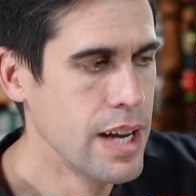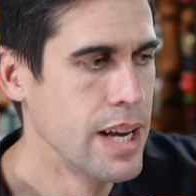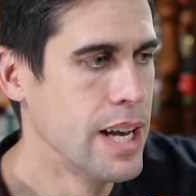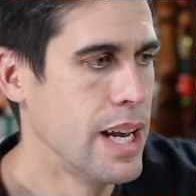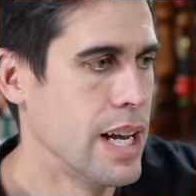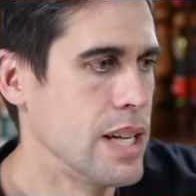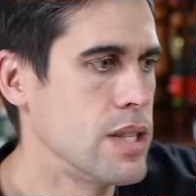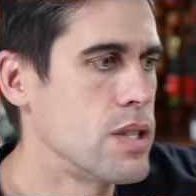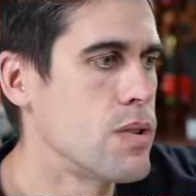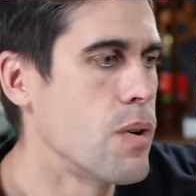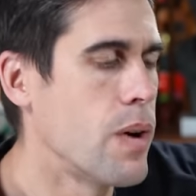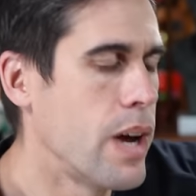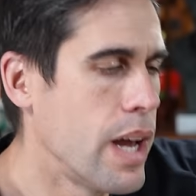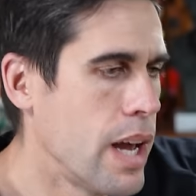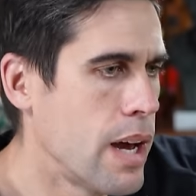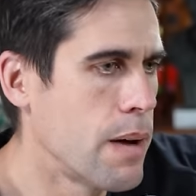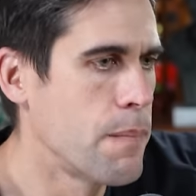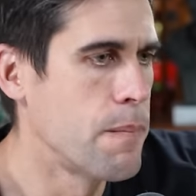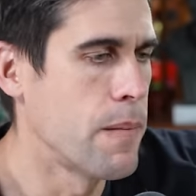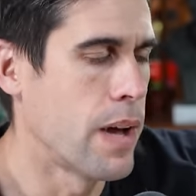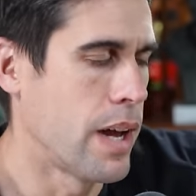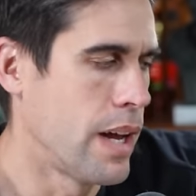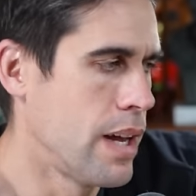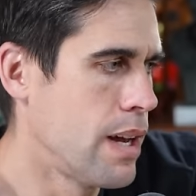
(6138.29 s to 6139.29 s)
and so i
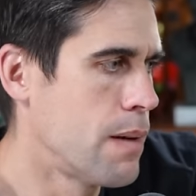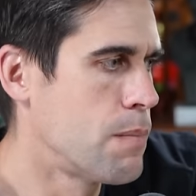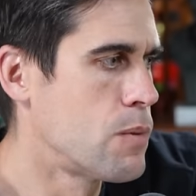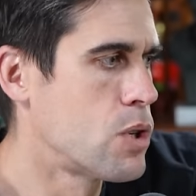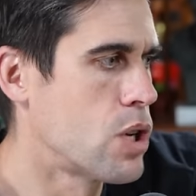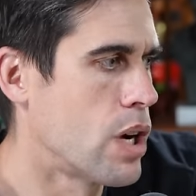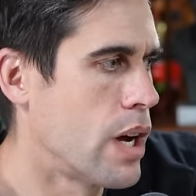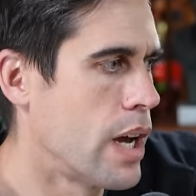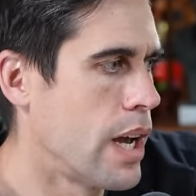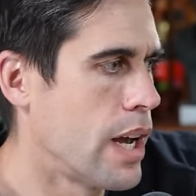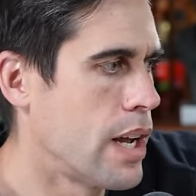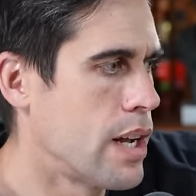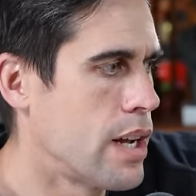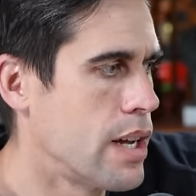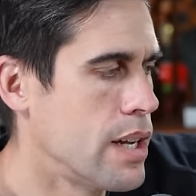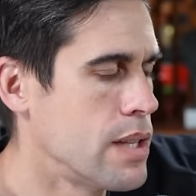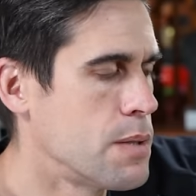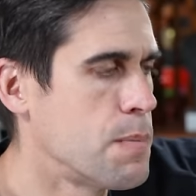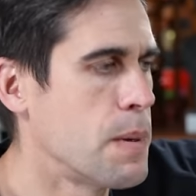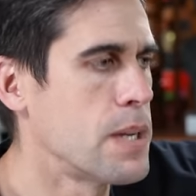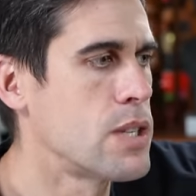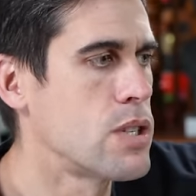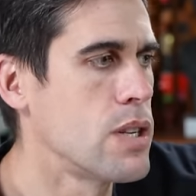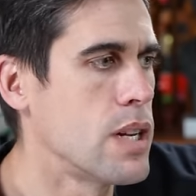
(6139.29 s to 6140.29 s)
am i am trying
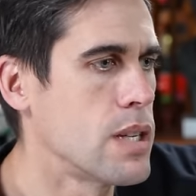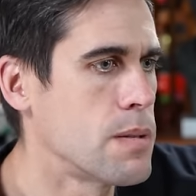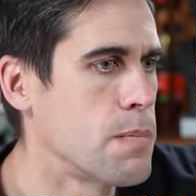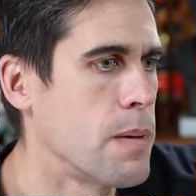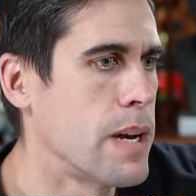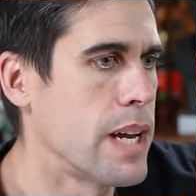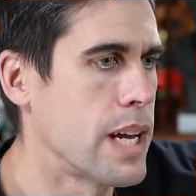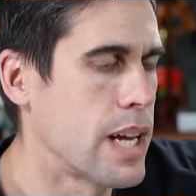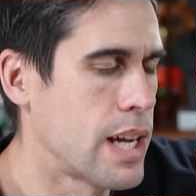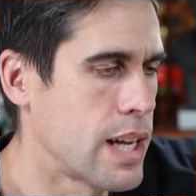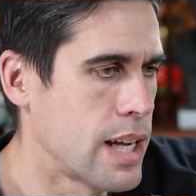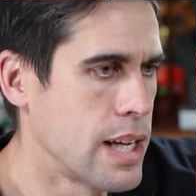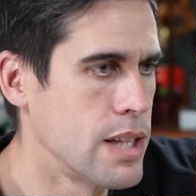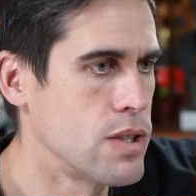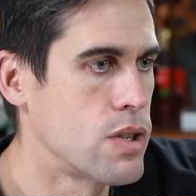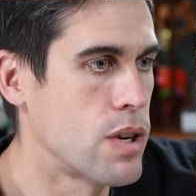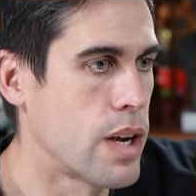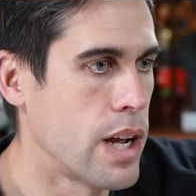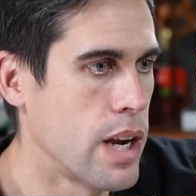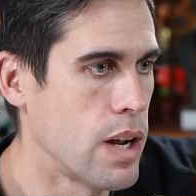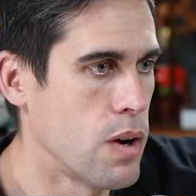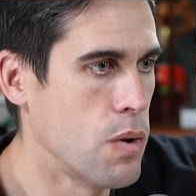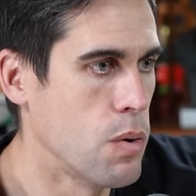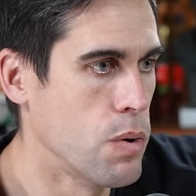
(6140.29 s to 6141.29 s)
especially as my kids are
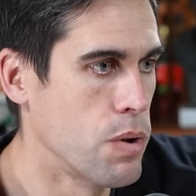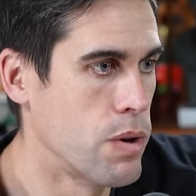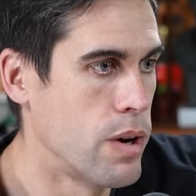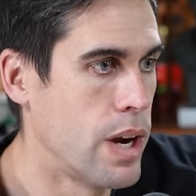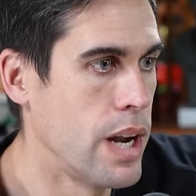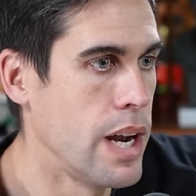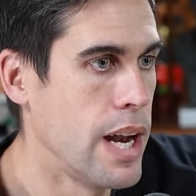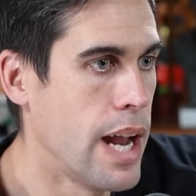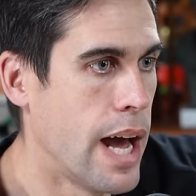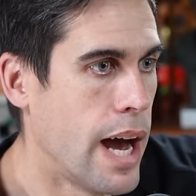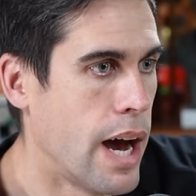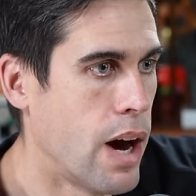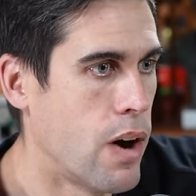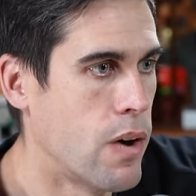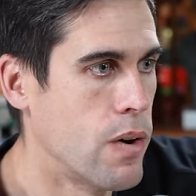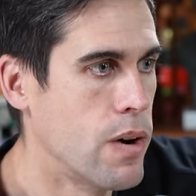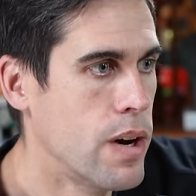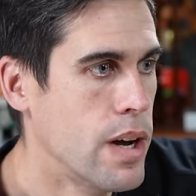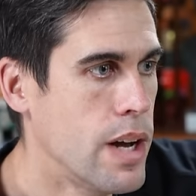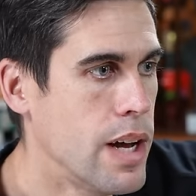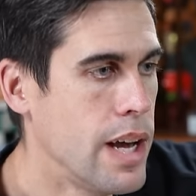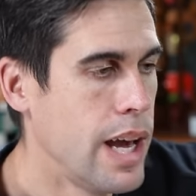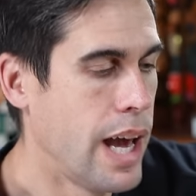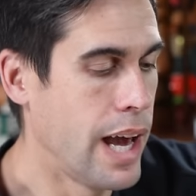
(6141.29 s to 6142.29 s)
getting older and now
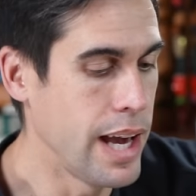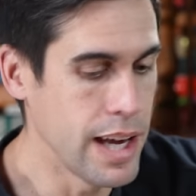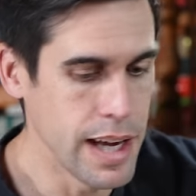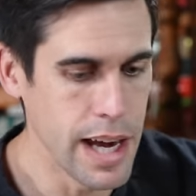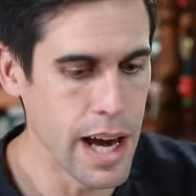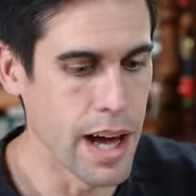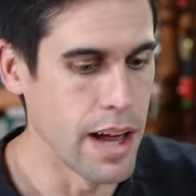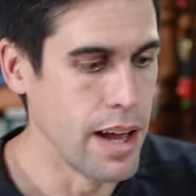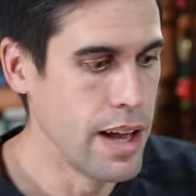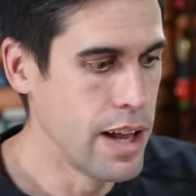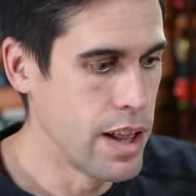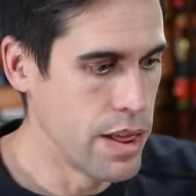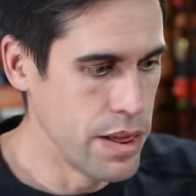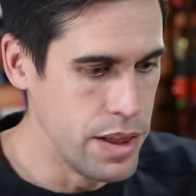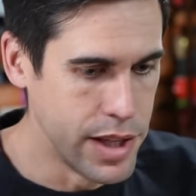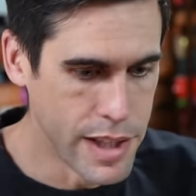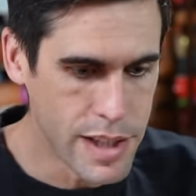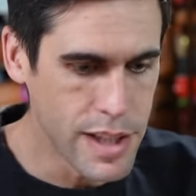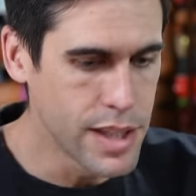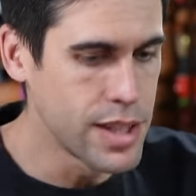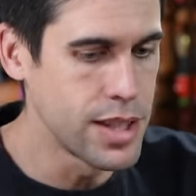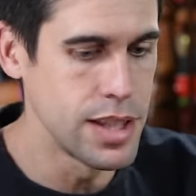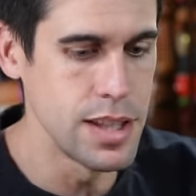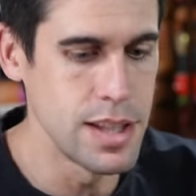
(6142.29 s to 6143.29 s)
hey yeah this
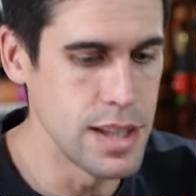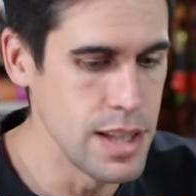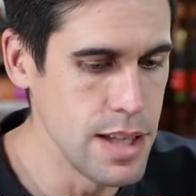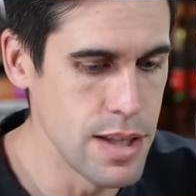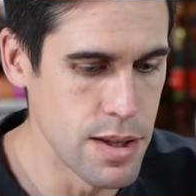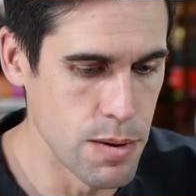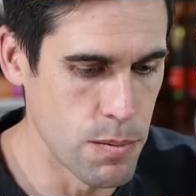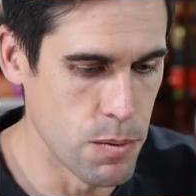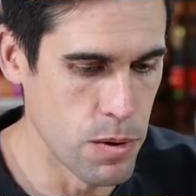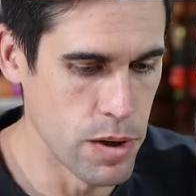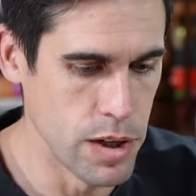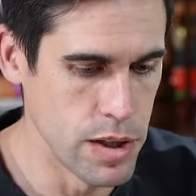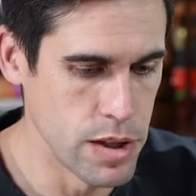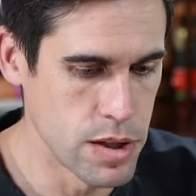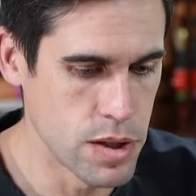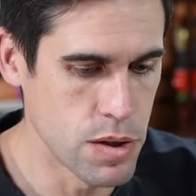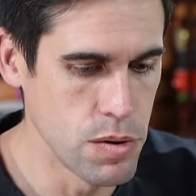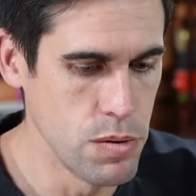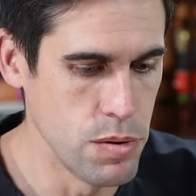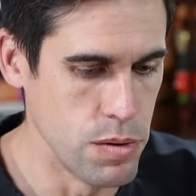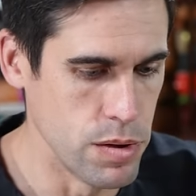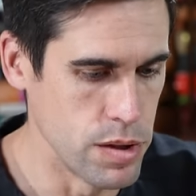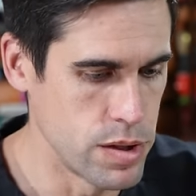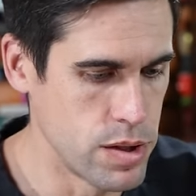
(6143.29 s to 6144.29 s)
is the season we're in school.